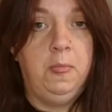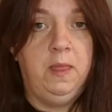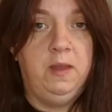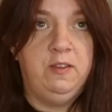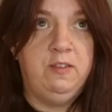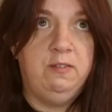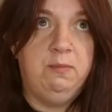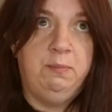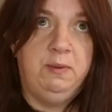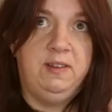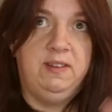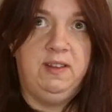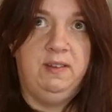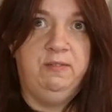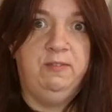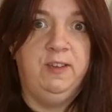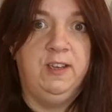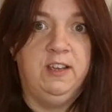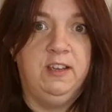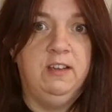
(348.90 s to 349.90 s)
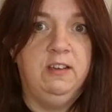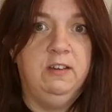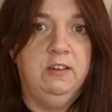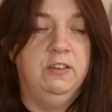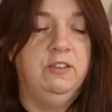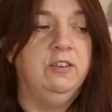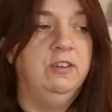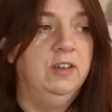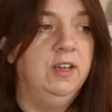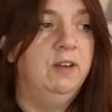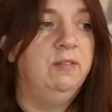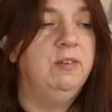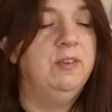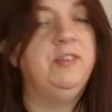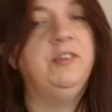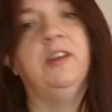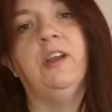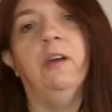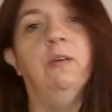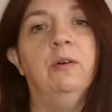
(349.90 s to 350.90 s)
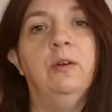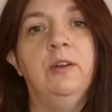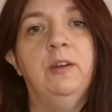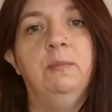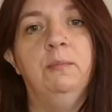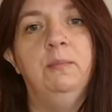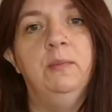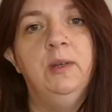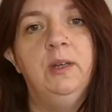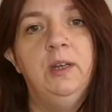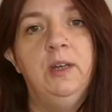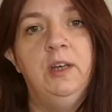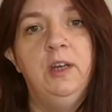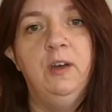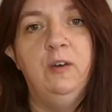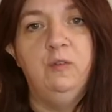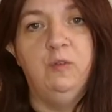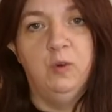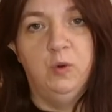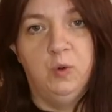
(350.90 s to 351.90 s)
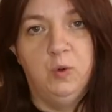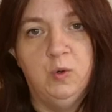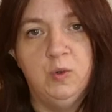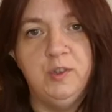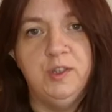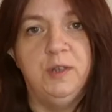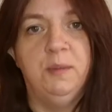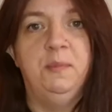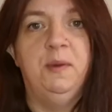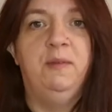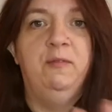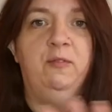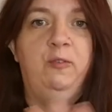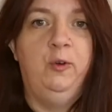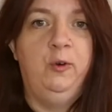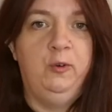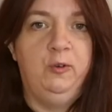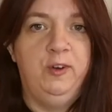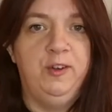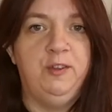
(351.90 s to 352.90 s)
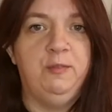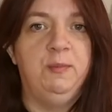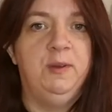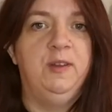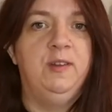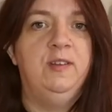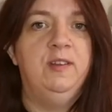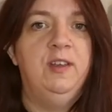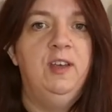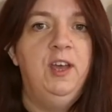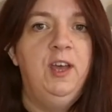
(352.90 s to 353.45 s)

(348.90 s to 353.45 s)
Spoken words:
specific cushion covers to go on them for autumn and for Christmas,